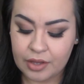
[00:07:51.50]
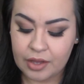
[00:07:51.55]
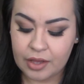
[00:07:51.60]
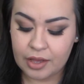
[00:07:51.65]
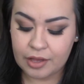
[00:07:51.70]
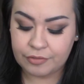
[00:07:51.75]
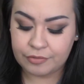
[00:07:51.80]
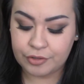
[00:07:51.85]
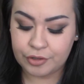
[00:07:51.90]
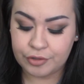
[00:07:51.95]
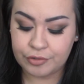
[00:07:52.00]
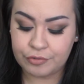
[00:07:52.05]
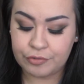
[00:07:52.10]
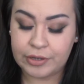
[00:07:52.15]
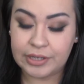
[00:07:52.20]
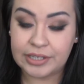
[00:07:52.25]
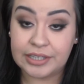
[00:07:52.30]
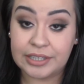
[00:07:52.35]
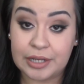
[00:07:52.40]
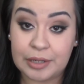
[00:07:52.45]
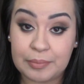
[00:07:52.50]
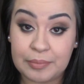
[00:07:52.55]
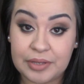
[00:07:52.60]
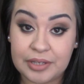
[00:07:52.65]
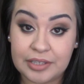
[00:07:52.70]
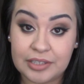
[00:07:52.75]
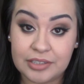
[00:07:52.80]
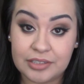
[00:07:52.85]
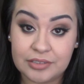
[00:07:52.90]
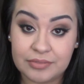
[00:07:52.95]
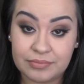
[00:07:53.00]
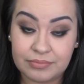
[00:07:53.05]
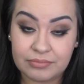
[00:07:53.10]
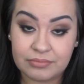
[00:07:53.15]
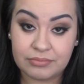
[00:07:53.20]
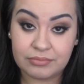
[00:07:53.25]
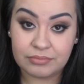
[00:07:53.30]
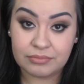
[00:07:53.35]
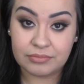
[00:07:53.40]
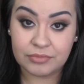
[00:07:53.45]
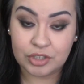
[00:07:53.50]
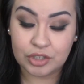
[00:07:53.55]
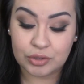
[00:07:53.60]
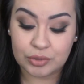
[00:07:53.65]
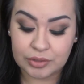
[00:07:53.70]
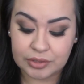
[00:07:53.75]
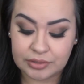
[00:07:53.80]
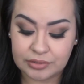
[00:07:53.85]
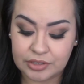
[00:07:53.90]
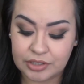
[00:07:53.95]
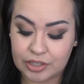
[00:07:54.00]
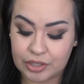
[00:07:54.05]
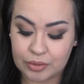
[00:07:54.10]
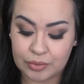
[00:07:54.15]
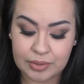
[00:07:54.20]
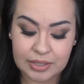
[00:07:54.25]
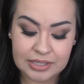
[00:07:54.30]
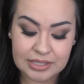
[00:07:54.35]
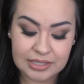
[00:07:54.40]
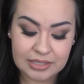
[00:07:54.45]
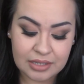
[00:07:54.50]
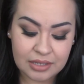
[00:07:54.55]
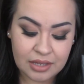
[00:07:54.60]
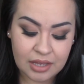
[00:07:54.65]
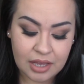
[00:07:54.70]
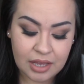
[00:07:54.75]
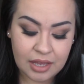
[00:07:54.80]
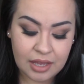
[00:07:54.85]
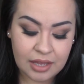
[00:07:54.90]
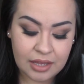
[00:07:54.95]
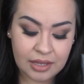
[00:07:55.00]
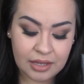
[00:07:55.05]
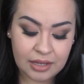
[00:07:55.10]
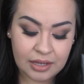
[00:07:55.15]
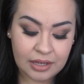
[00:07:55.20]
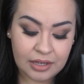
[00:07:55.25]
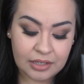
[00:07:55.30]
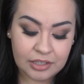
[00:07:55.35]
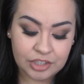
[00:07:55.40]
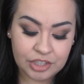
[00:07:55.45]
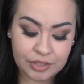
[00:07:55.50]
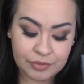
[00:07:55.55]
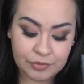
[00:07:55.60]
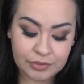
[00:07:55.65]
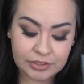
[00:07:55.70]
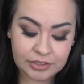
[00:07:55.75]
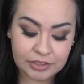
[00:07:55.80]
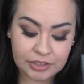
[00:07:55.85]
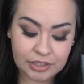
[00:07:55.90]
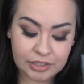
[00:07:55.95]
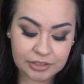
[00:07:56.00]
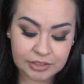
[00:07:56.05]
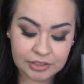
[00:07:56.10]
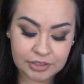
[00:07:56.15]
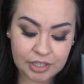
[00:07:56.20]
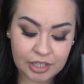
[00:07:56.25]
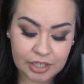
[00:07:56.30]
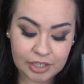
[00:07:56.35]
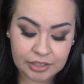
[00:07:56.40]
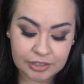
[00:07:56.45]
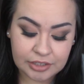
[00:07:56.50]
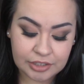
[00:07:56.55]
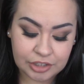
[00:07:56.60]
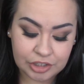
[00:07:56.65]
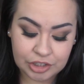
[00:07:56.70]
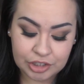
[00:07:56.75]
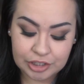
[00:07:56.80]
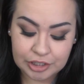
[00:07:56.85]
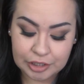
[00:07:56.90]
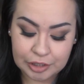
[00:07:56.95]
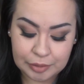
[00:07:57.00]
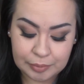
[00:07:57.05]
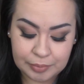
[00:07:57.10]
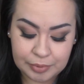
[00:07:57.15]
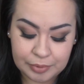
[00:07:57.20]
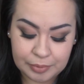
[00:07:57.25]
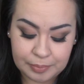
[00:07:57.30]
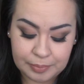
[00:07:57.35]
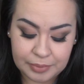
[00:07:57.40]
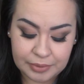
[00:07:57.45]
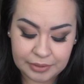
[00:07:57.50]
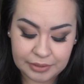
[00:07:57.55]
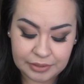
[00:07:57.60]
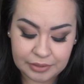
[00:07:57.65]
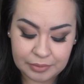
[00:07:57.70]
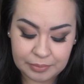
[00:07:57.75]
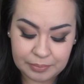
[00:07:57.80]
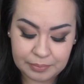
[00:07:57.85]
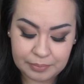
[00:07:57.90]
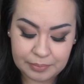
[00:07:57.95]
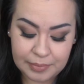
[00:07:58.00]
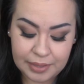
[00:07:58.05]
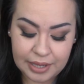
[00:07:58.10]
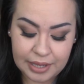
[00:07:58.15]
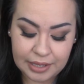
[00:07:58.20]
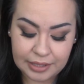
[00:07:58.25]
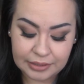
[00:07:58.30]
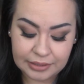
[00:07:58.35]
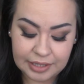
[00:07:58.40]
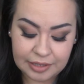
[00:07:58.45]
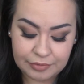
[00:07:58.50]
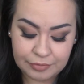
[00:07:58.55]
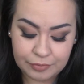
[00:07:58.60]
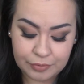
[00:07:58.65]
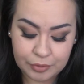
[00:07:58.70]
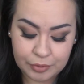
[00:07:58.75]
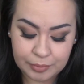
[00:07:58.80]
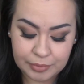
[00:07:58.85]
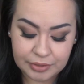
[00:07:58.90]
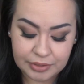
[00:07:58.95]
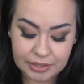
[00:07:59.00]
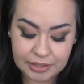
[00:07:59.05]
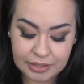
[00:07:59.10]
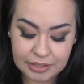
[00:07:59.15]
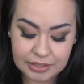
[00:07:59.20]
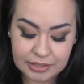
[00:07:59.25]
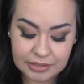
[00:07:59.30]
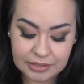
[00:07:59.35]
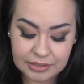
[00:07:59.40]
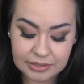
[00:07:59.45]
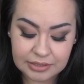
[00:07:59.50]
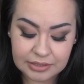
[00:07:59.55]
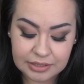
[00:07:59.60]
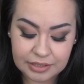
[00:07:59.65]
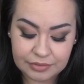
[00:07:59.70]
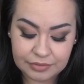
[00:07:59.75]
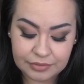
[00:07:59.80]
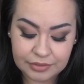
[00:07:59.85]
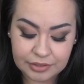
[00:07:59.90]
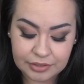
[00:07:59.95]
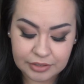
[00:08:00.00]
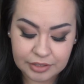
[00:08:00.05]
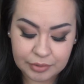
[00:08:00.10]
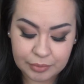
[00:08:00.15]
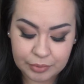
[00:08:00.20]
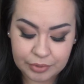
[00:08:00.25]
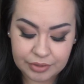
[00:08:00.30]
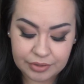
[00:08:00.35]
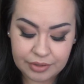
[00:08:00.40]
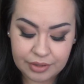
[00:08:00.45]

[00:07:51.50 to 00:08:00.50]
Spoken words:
if you're afraid to commit to, it's Jeffree Star is not cheap, but man, that formula is definitely worth